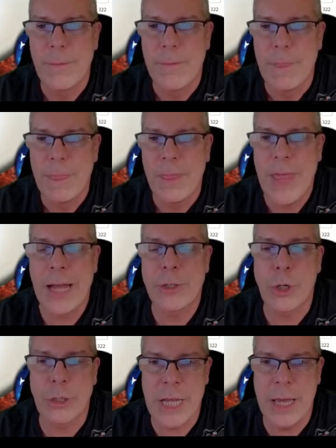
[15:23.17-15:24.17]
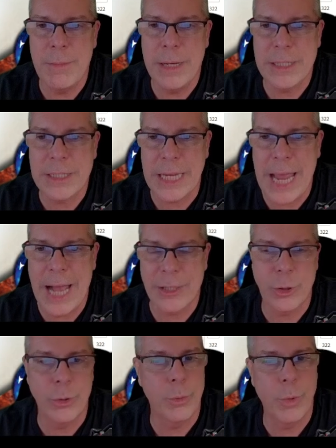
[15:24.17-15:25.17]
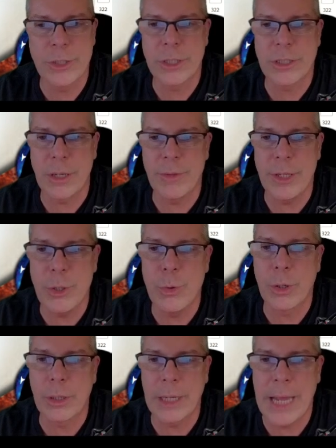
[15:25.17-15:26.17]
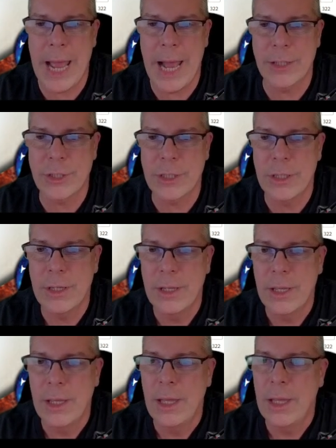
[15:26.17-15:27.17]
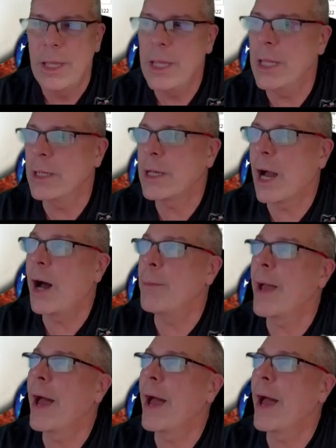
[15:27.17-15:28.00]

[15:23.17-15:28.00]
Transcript: that took 10 minutes to cast. So it wasn't something you were going to cast in combat.